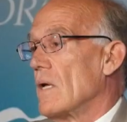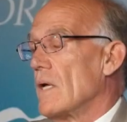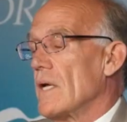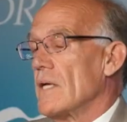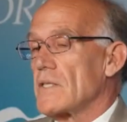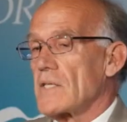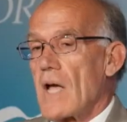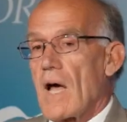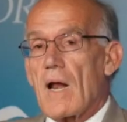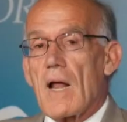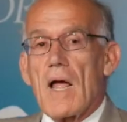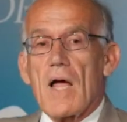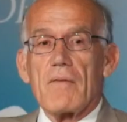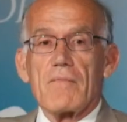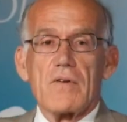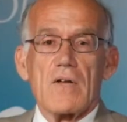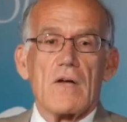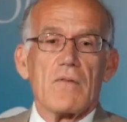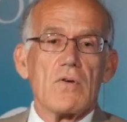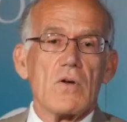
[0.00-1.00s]
He's got to
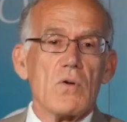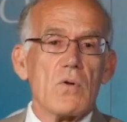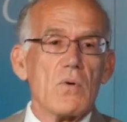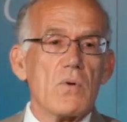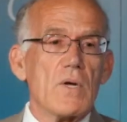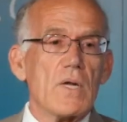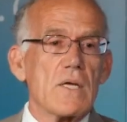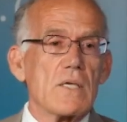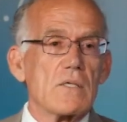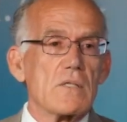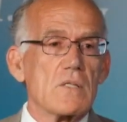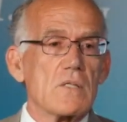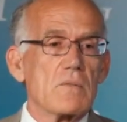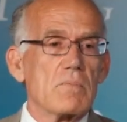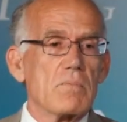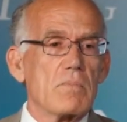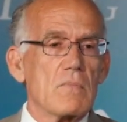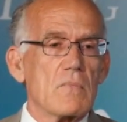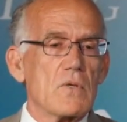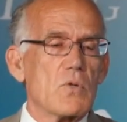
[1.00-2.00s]
have Devin Nunes,
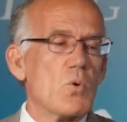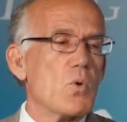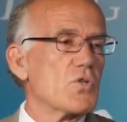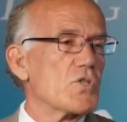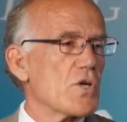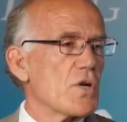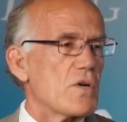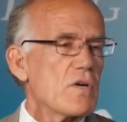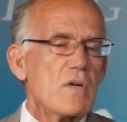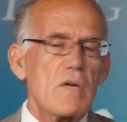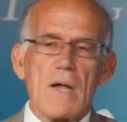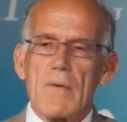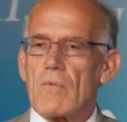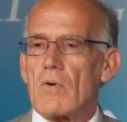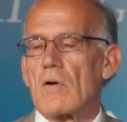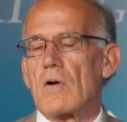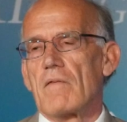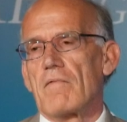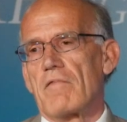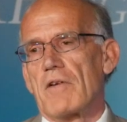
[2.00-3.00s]
who should
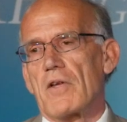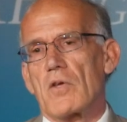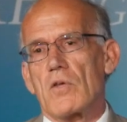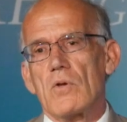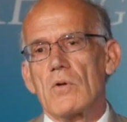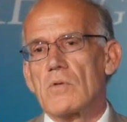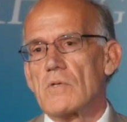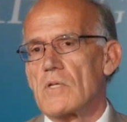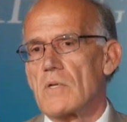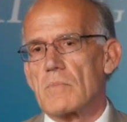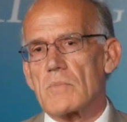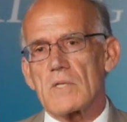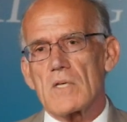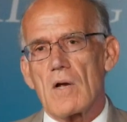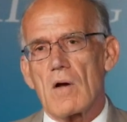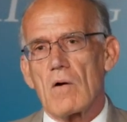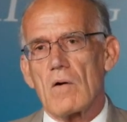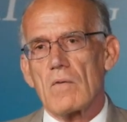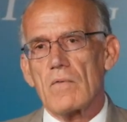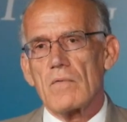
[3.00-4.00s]
never have recused
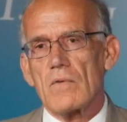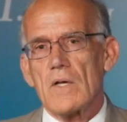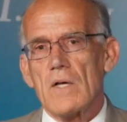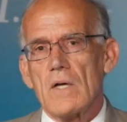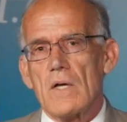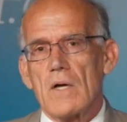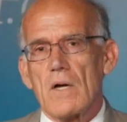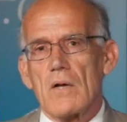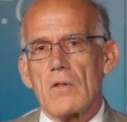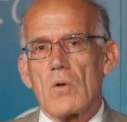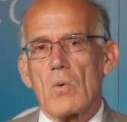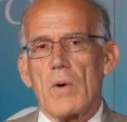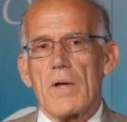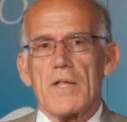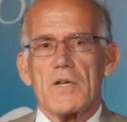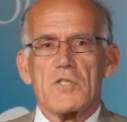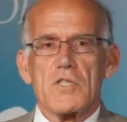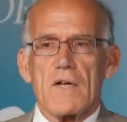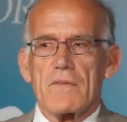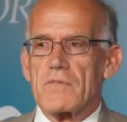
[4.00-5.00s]
himself, and the way
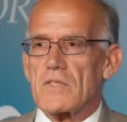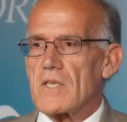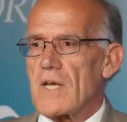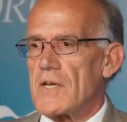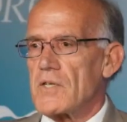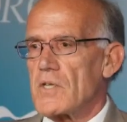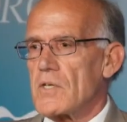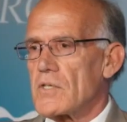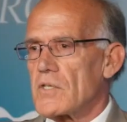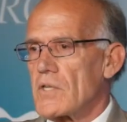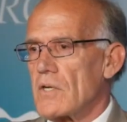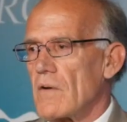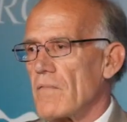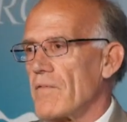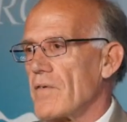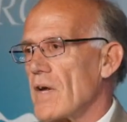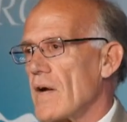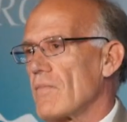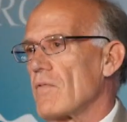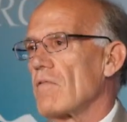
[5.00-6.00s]
that Jeff Sessions should have
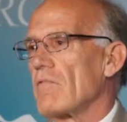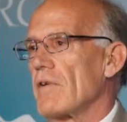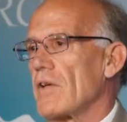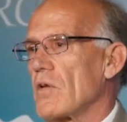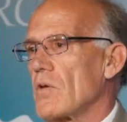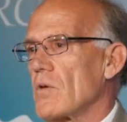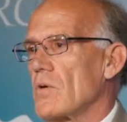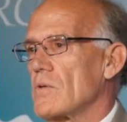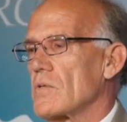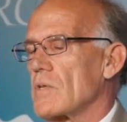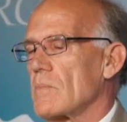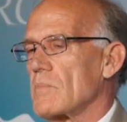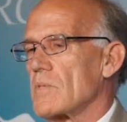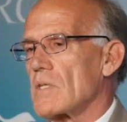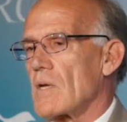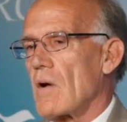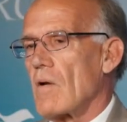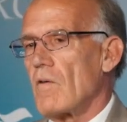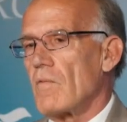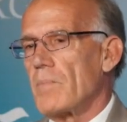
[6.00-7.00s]
never recused
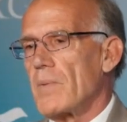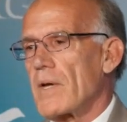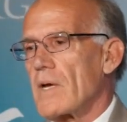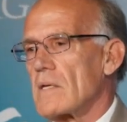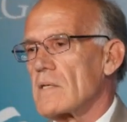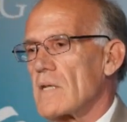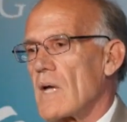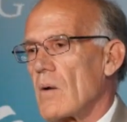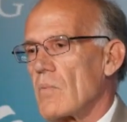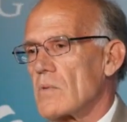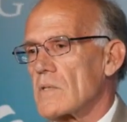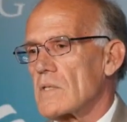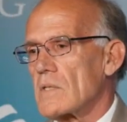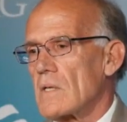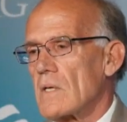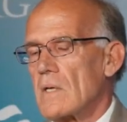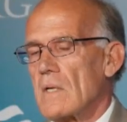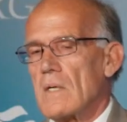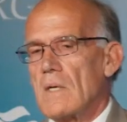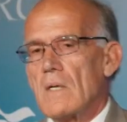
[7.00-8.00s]
himself because that was
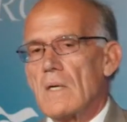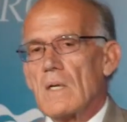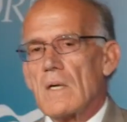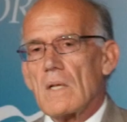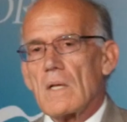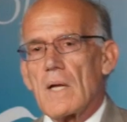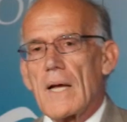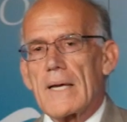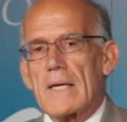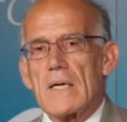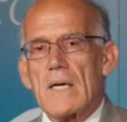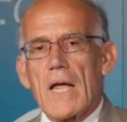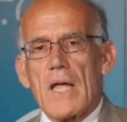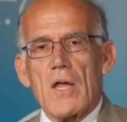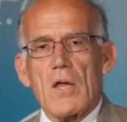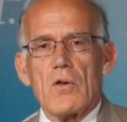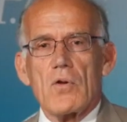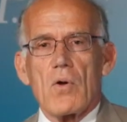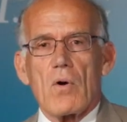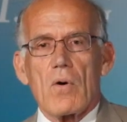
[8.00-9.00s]
like
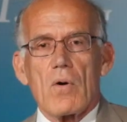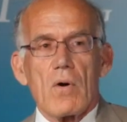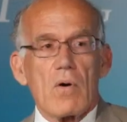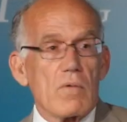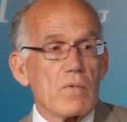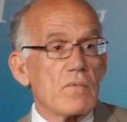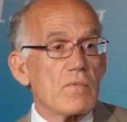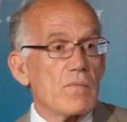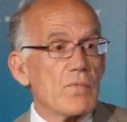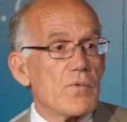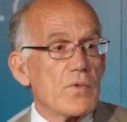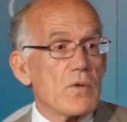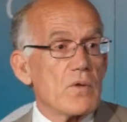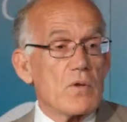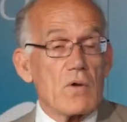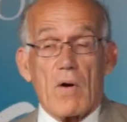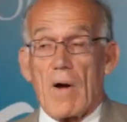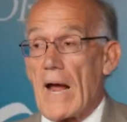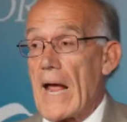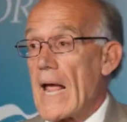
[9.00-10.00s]
nicking your
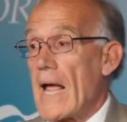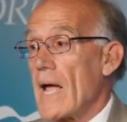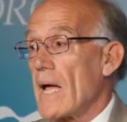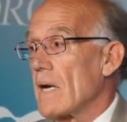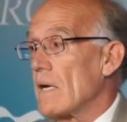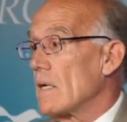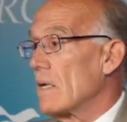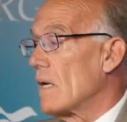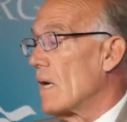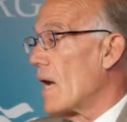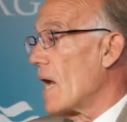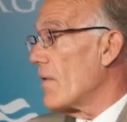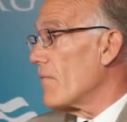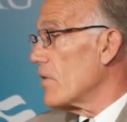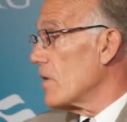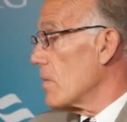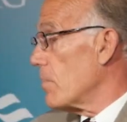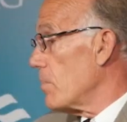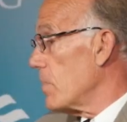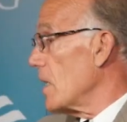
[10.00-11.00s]
your hand and
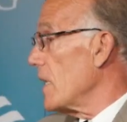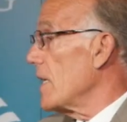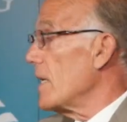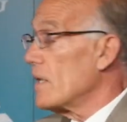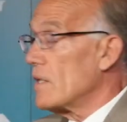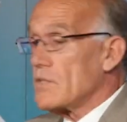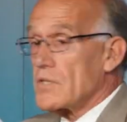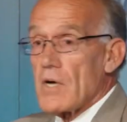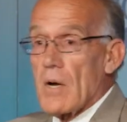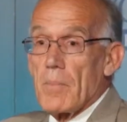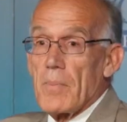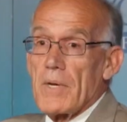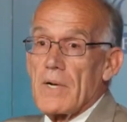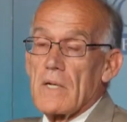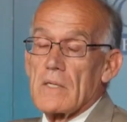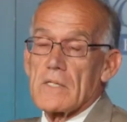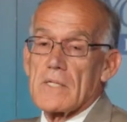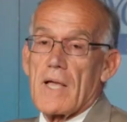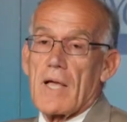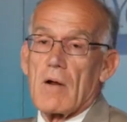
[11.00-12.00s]
having a bleed and jumping
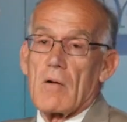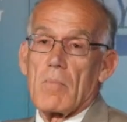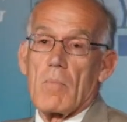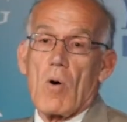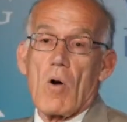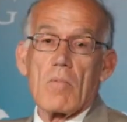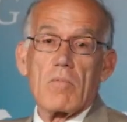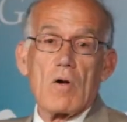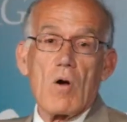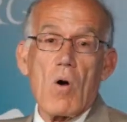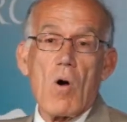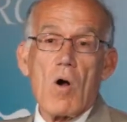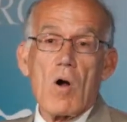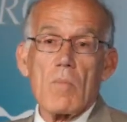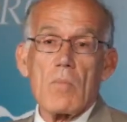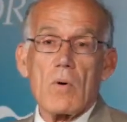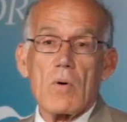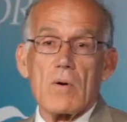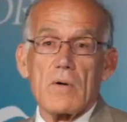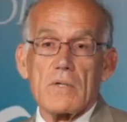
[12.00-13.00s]
in Santa Barbara
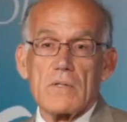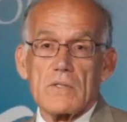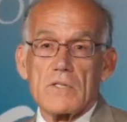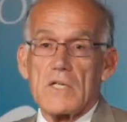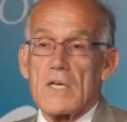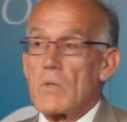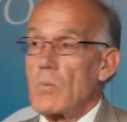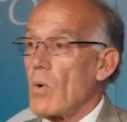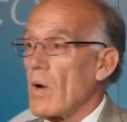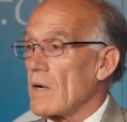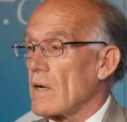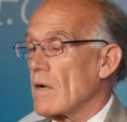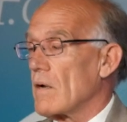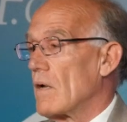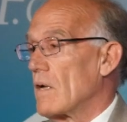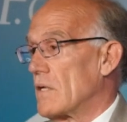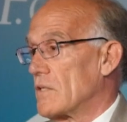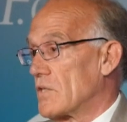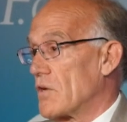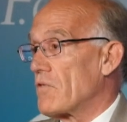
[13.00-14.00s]
Harbor and seeing what
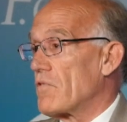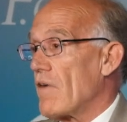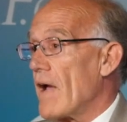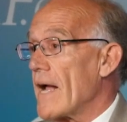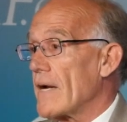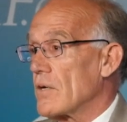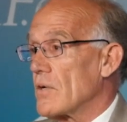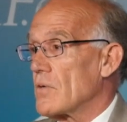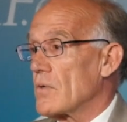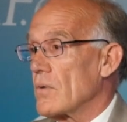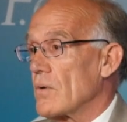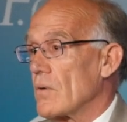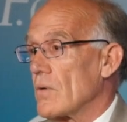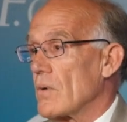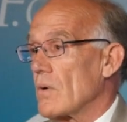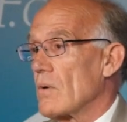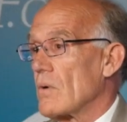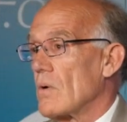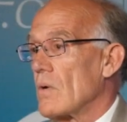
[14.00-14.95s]
is attracted to you.